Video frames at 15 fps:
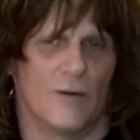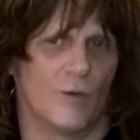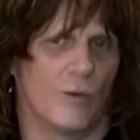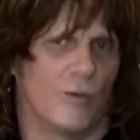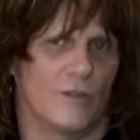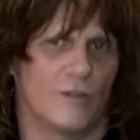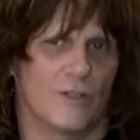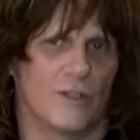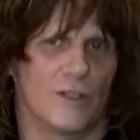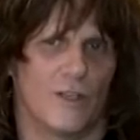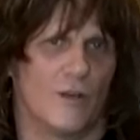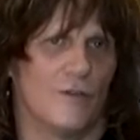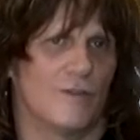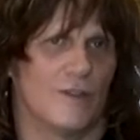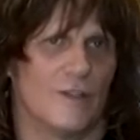When we took it
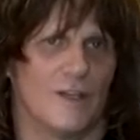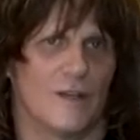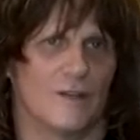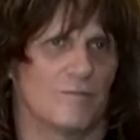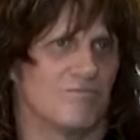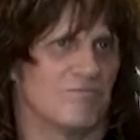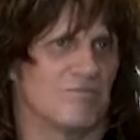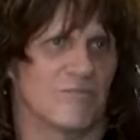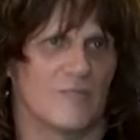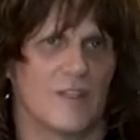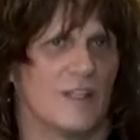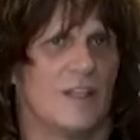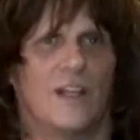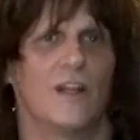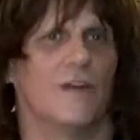over there,
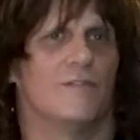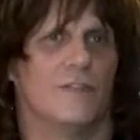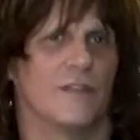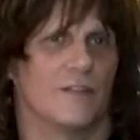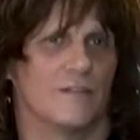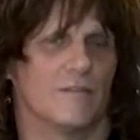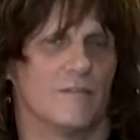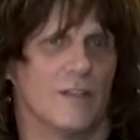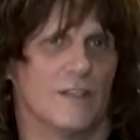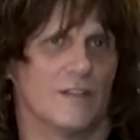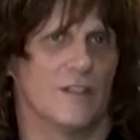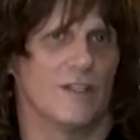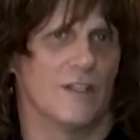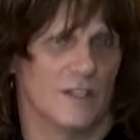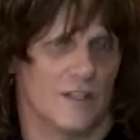he loved it. And
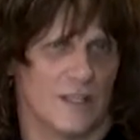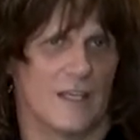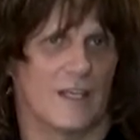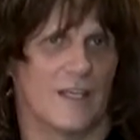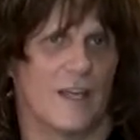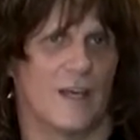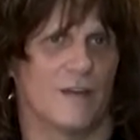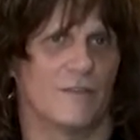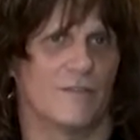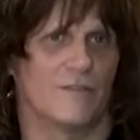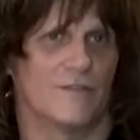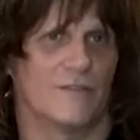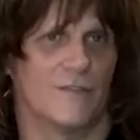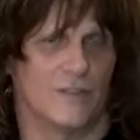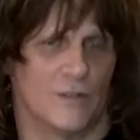to get that kind of
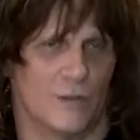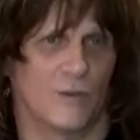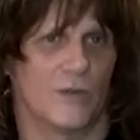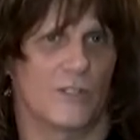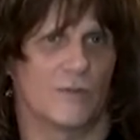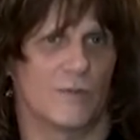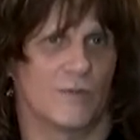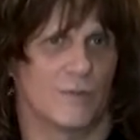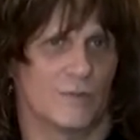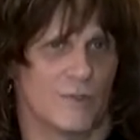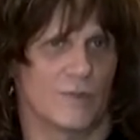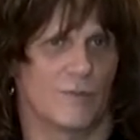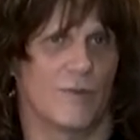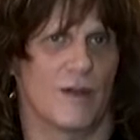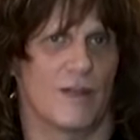endorsement from
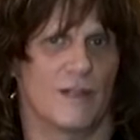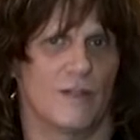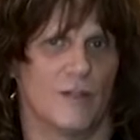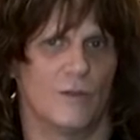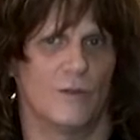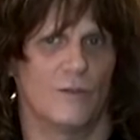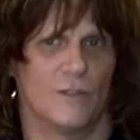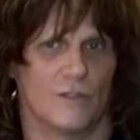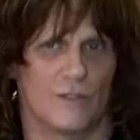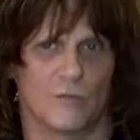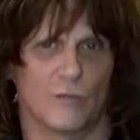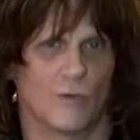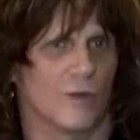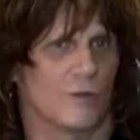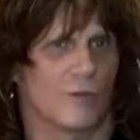somebody who has
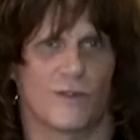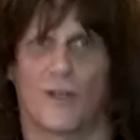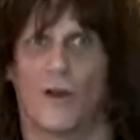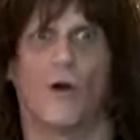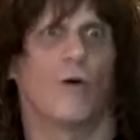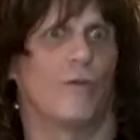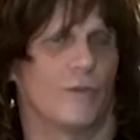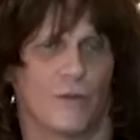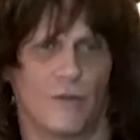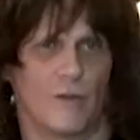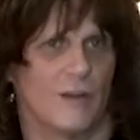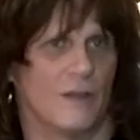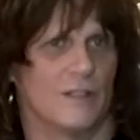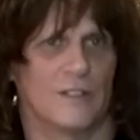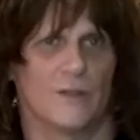worked with all the
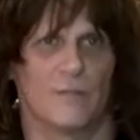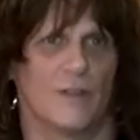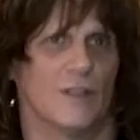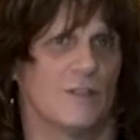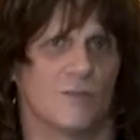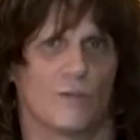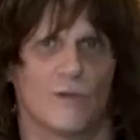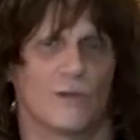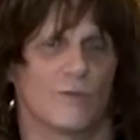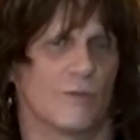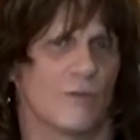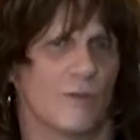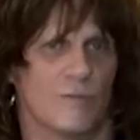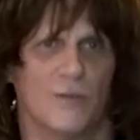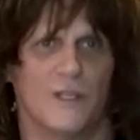greats, I mean, he's worked
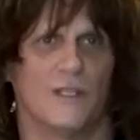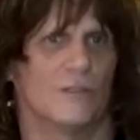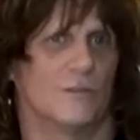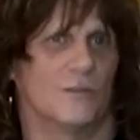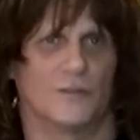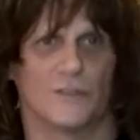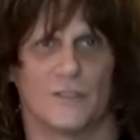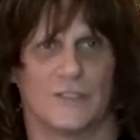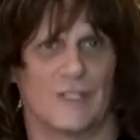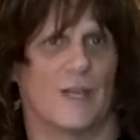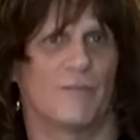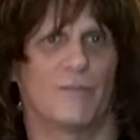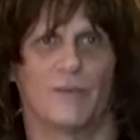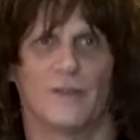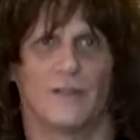with the Beatles,
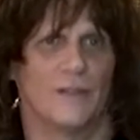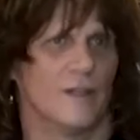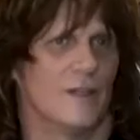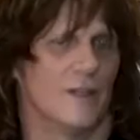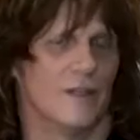Zeppelin,